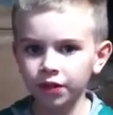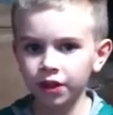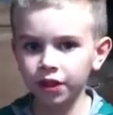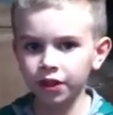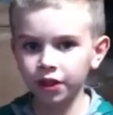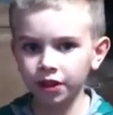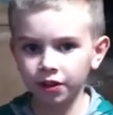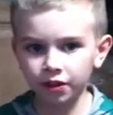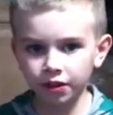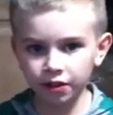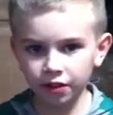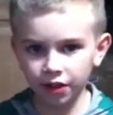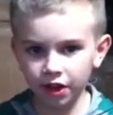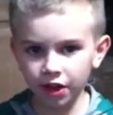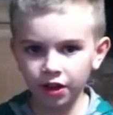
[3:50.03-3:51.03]
is
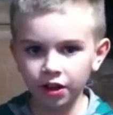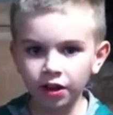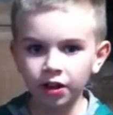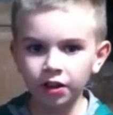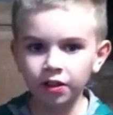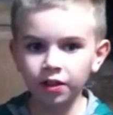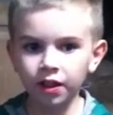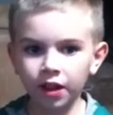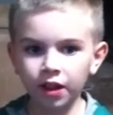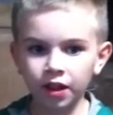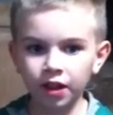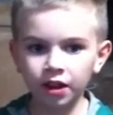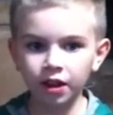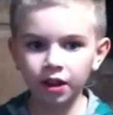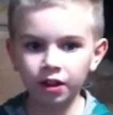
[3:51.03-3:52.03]
that
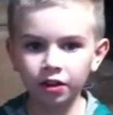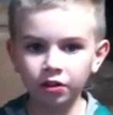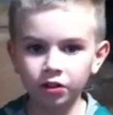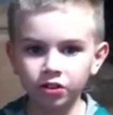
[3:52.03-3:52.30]
I'll